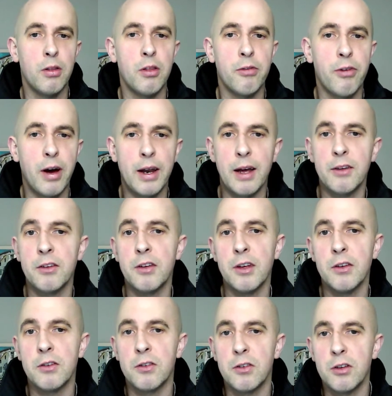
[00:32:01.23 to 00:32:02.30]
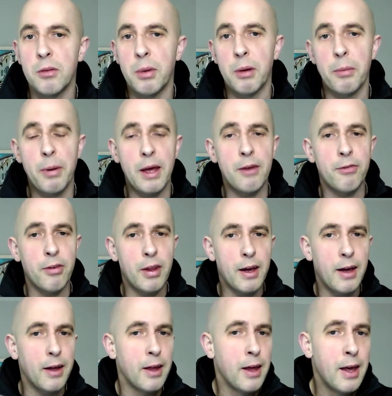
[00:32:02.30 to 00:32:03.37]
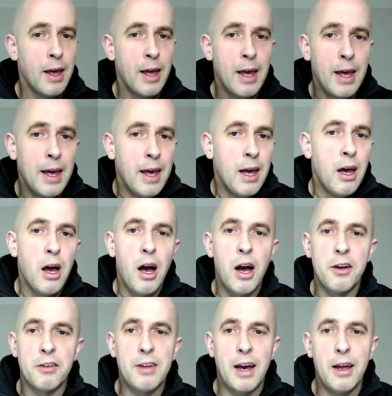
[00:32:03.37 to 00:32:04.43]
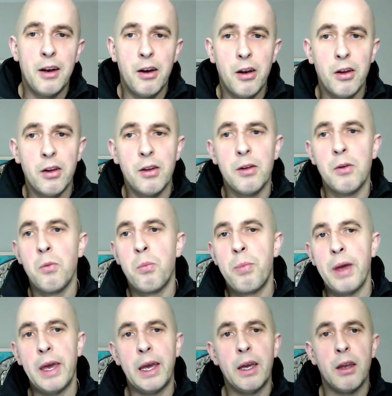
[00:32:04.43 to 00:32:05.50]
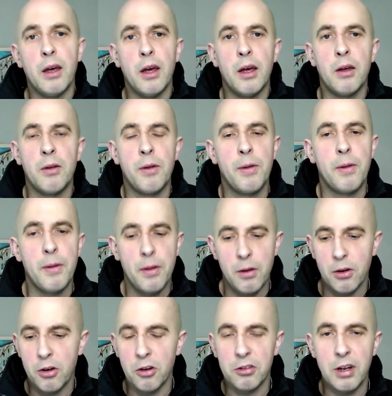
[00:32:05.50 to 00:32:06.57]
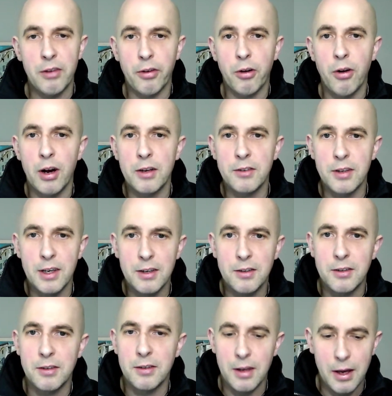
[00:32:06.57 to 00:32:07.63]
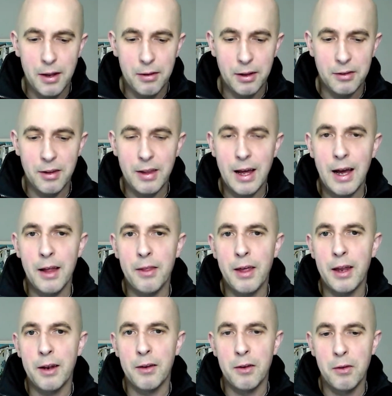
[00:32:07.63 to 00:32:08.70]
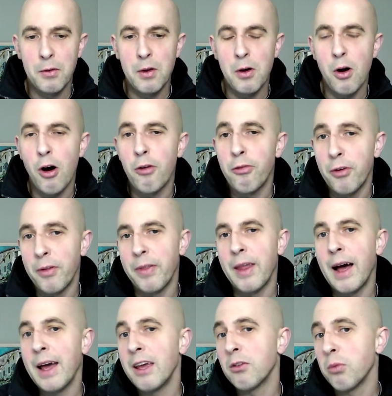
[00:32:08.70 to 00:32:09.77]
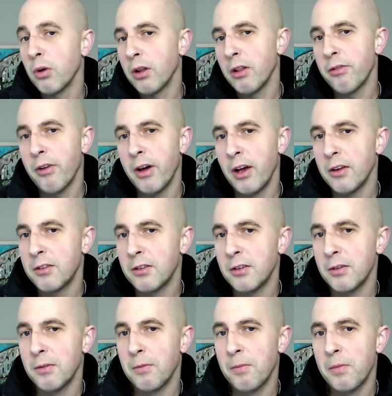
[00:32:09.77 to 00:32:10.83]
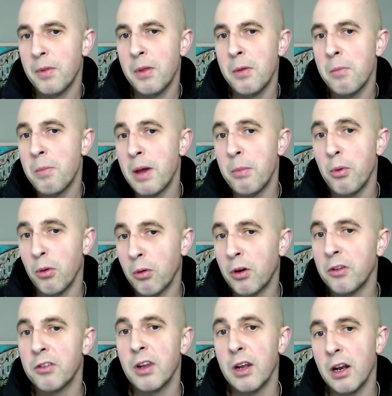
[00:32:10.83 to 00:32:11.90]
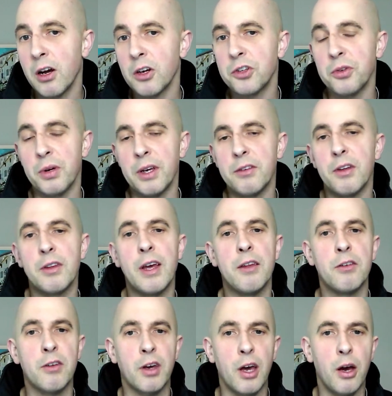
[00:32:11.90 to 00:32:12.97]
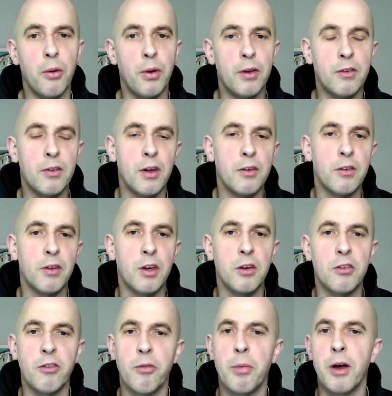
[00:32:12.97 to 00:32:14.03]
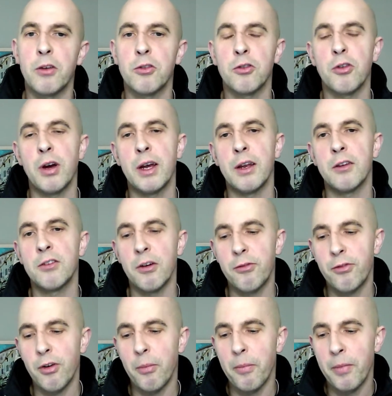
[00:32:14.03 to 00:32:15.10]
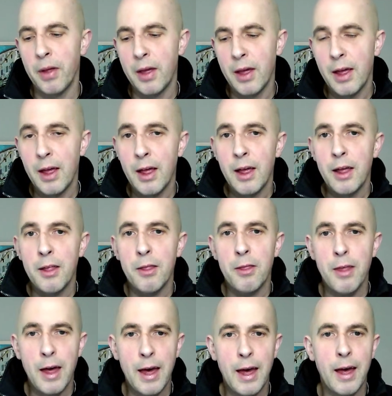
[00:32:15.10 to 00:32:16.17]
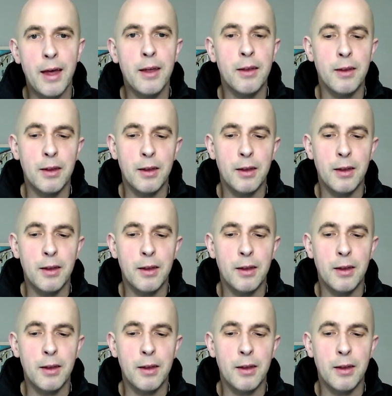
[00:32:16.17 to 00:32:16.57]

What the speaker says: the finances to be able to pay for that. I understand being in a cost of living crisis and things like that, then often that is one of the first people consider luxuries that tends to go is the use of a personal trainer. So from there,